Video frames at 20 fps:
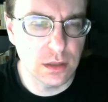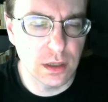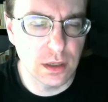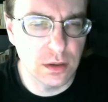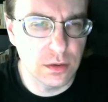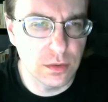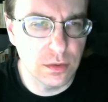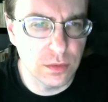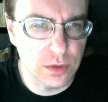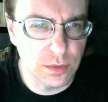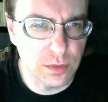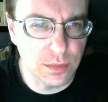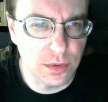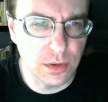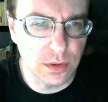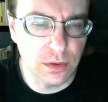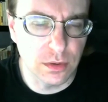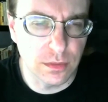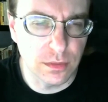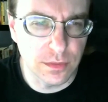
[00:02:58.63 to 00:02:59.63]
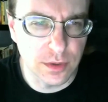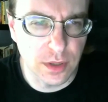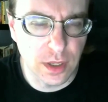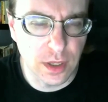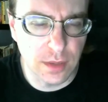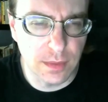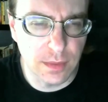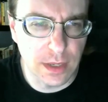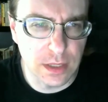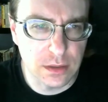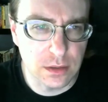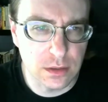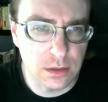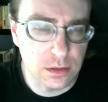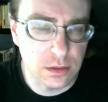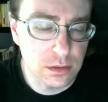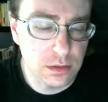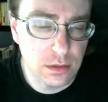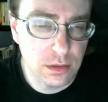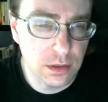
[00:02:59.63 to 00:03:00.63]
I don't know what the plural of climax
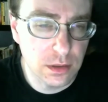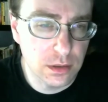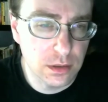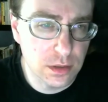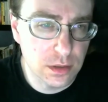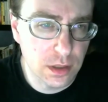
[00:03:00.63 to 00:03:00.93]
is, so I'm going to use